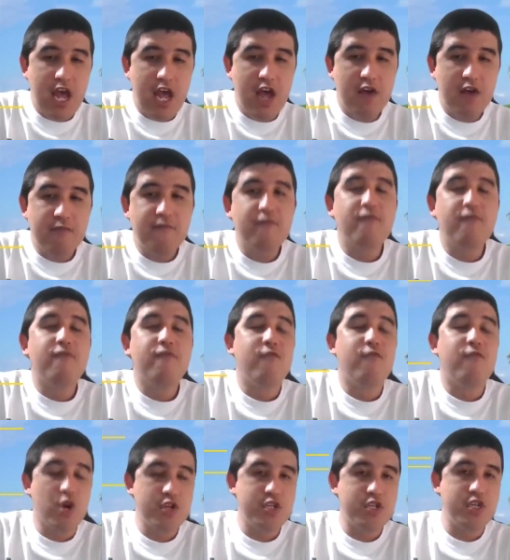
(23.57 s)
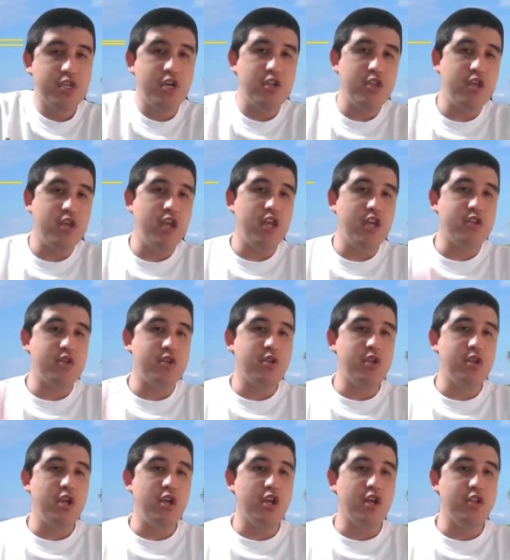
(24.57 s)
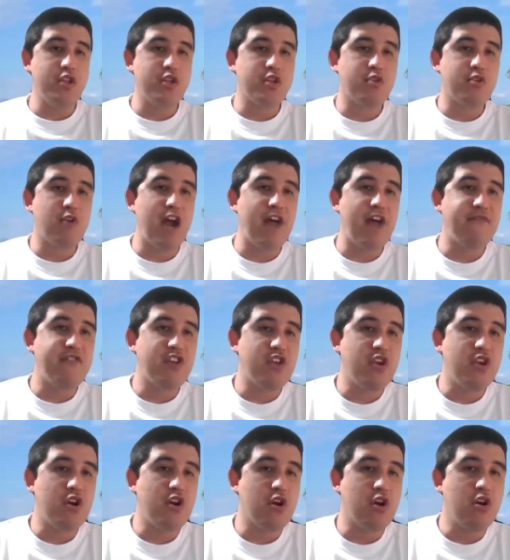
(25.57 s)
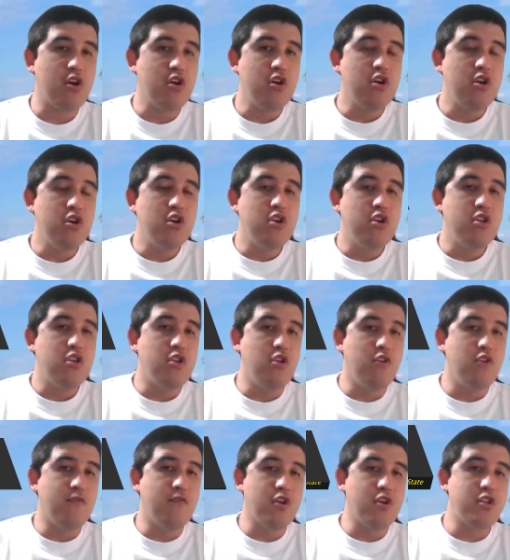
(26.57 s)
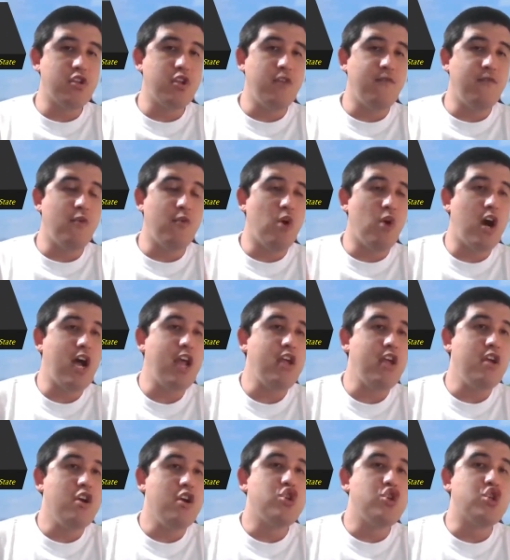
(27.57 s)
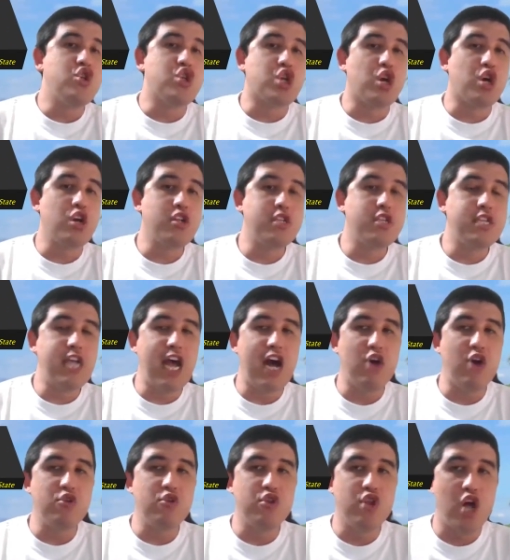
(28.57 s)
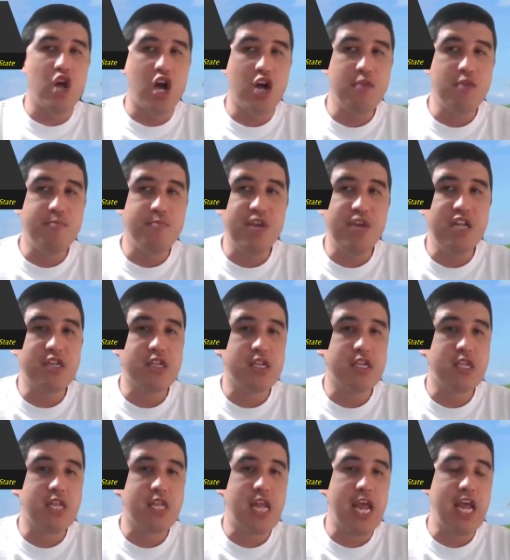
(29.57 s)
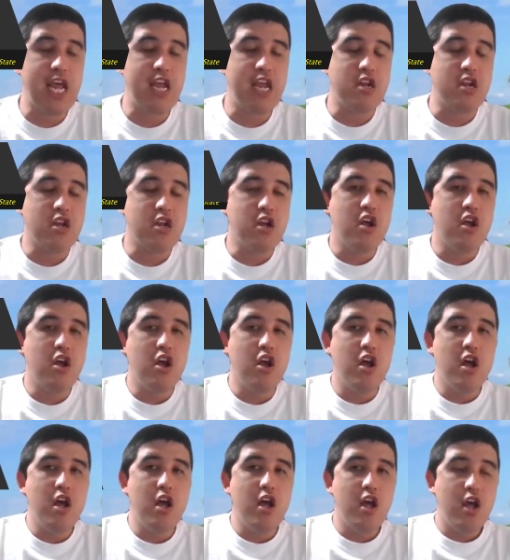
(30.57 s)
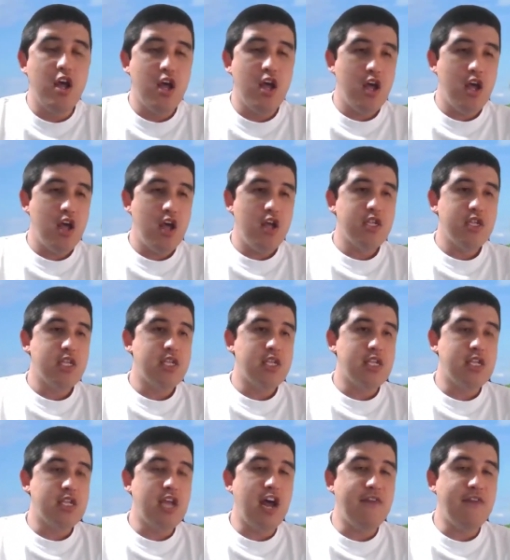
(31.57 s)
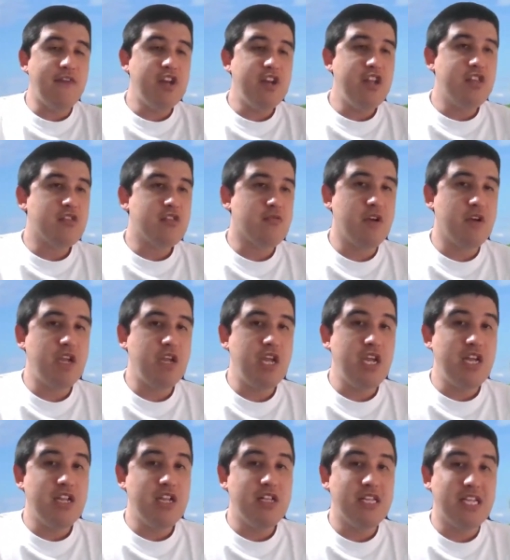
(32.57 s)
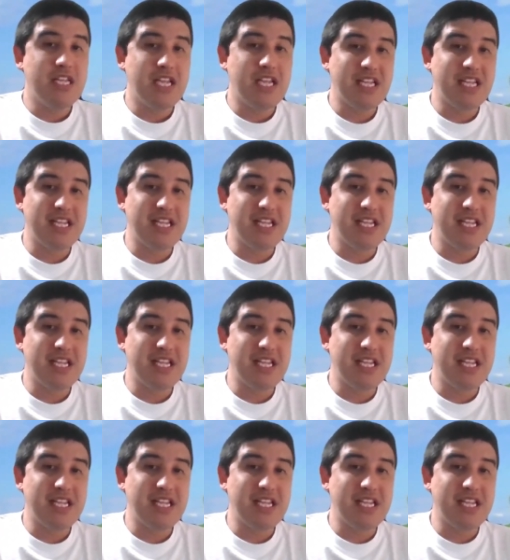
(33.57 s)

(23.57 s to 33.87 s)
And fortunately, as you're seeing on this graphic here, University of Hawaii took down Long Beach State 73-65.